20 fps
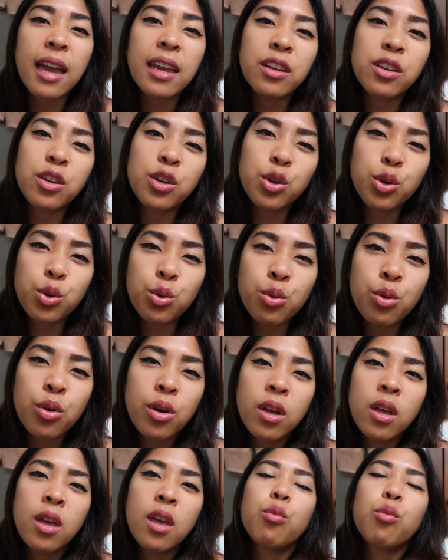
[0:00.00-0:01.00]
I
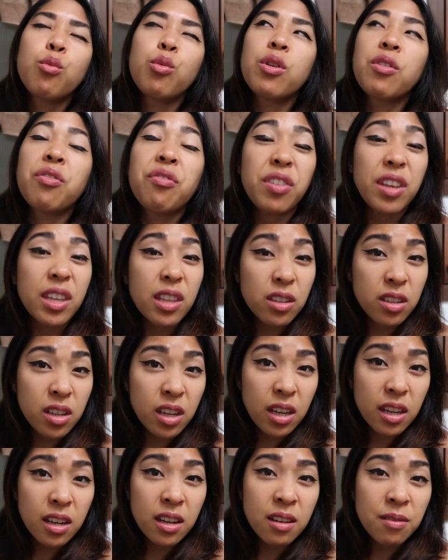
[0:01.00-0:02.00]
knew would feel
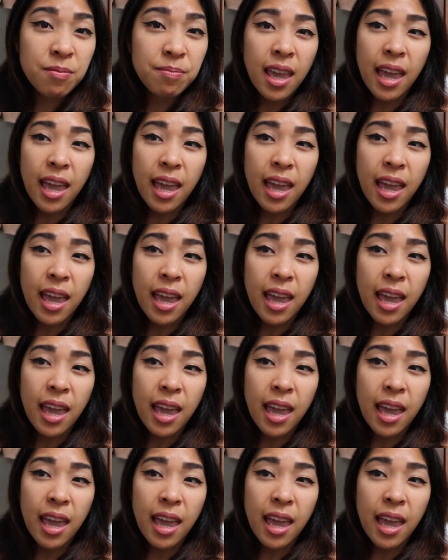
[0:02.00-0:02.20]
good.